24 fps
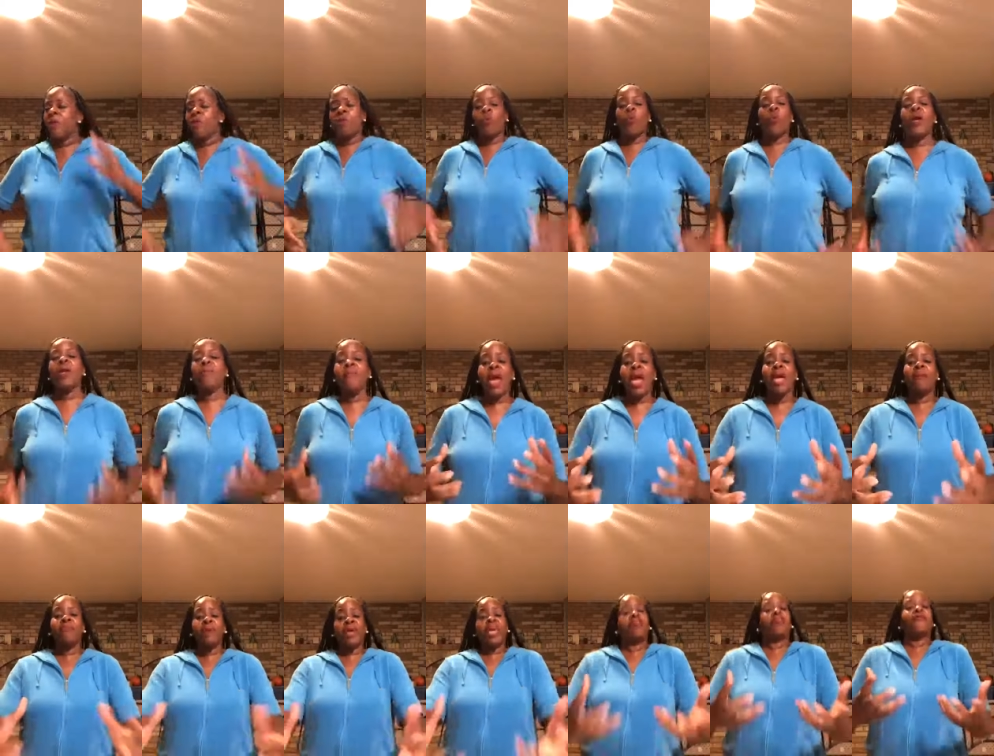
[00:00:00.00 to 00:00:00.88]
We
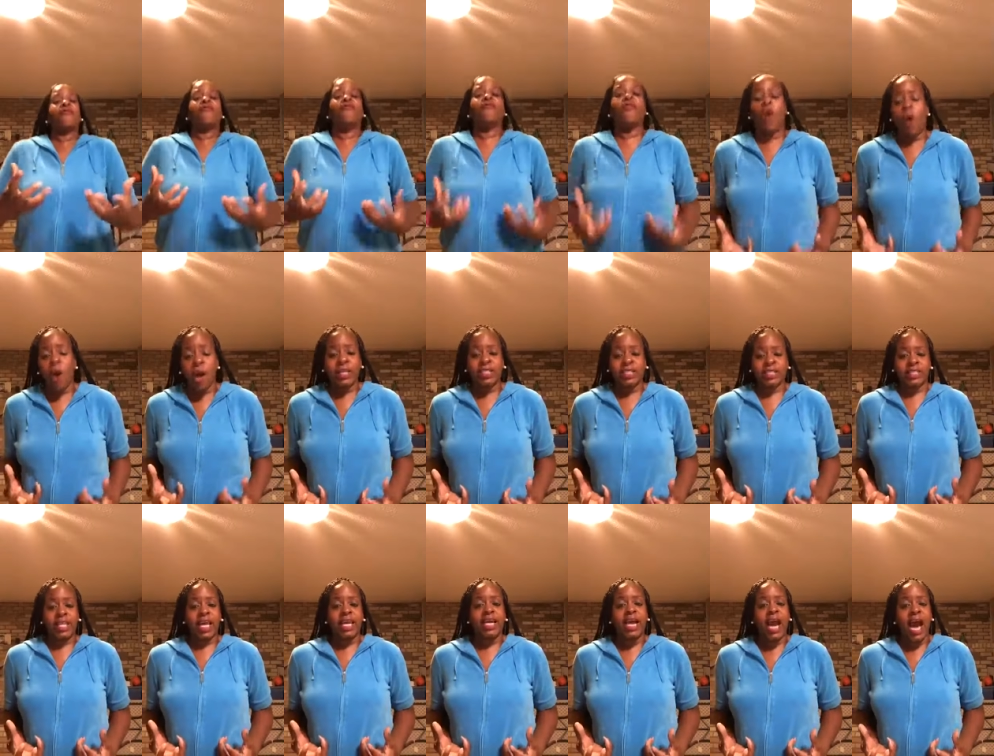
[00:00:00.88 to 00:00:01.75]
may be a voice
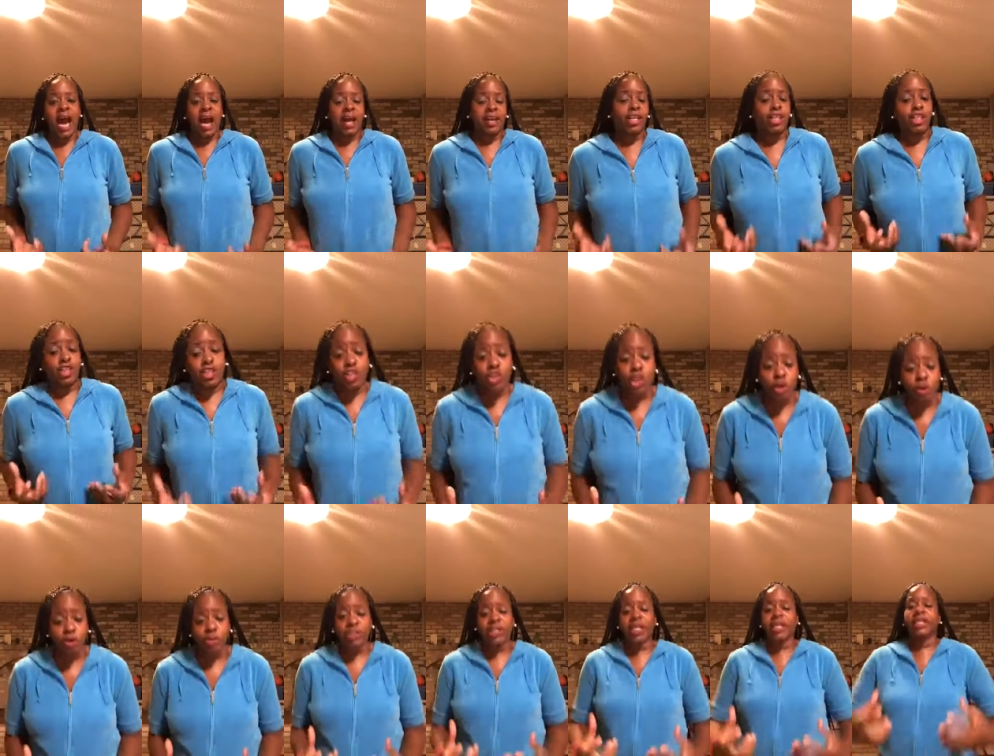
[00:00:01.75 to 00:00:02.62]
that God is
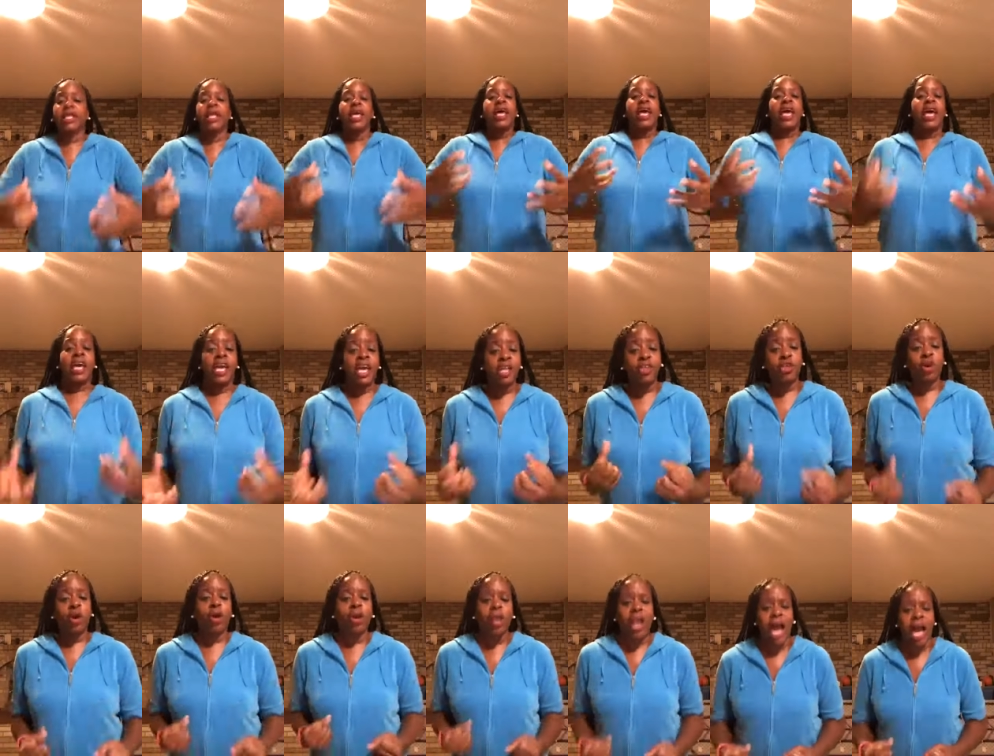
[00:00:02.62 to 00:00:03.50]
using in
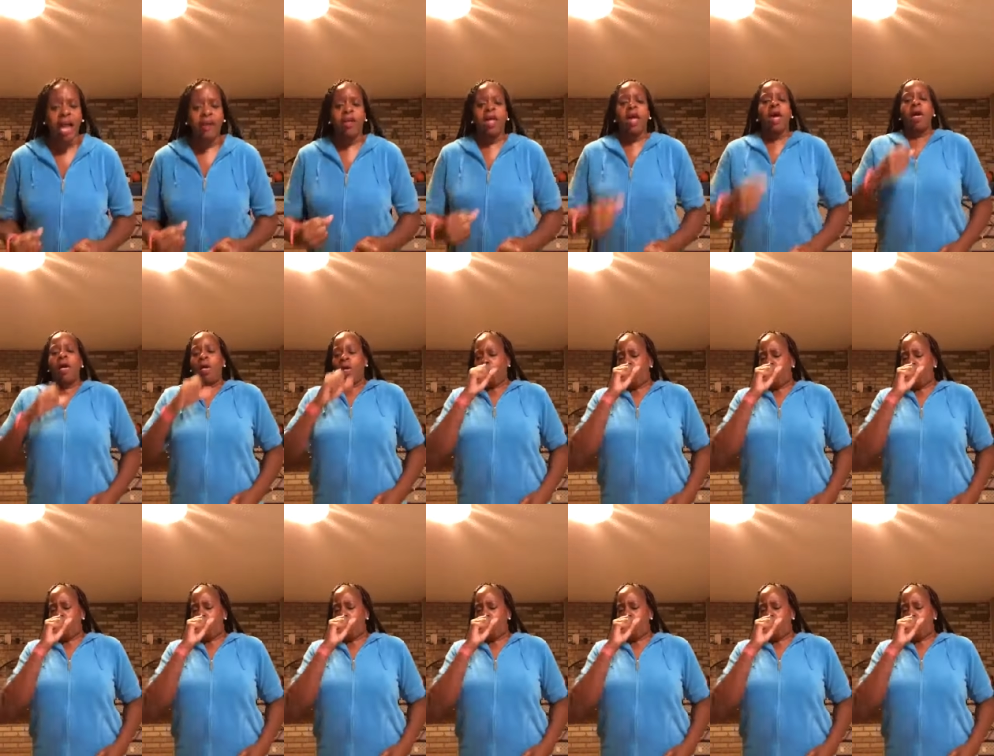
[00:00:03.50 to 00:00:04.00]
your life.